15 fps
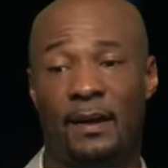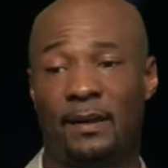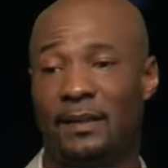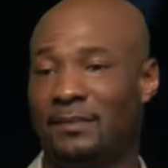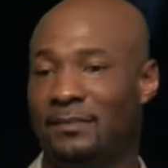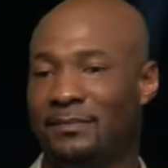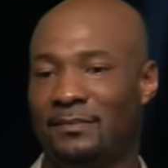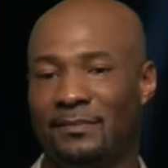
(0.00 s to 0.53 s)

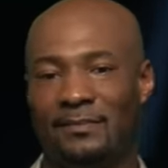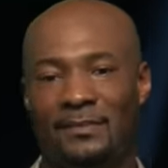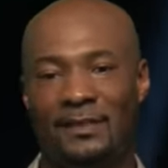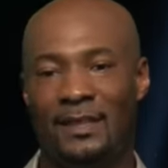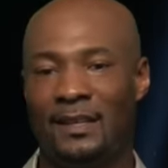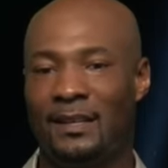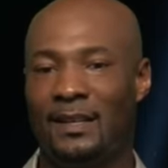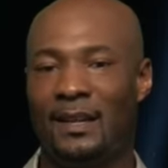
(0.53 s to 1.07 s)

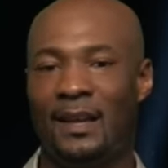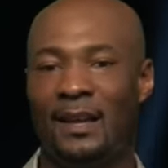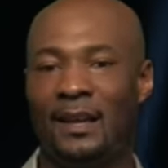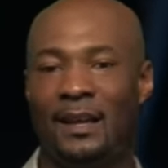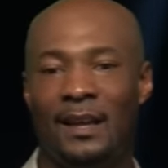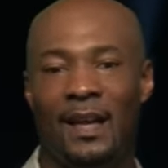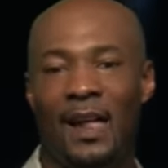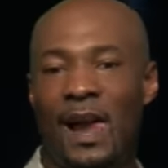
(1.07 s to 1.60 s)

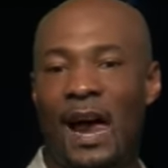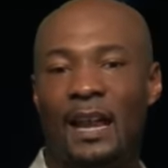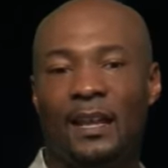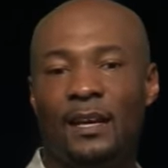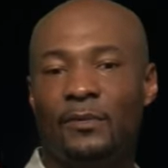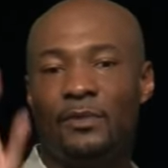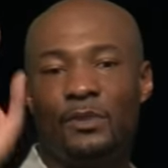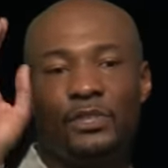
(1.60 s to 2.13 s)
it. I
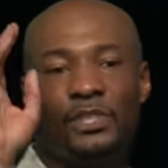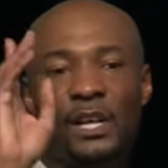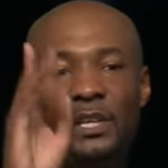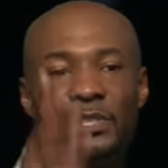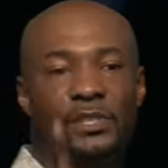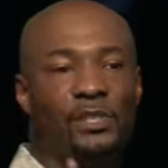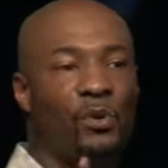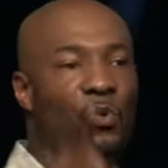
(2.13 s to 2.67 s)
love you
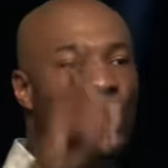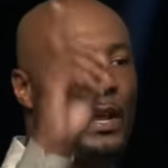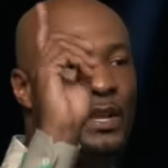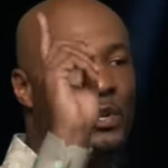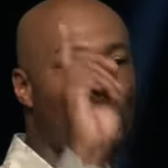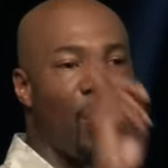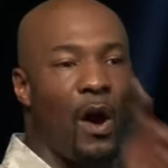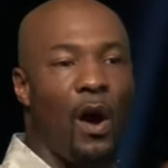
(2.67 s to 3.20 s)
just the way
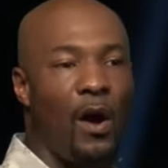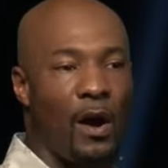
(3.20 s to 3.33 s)
you are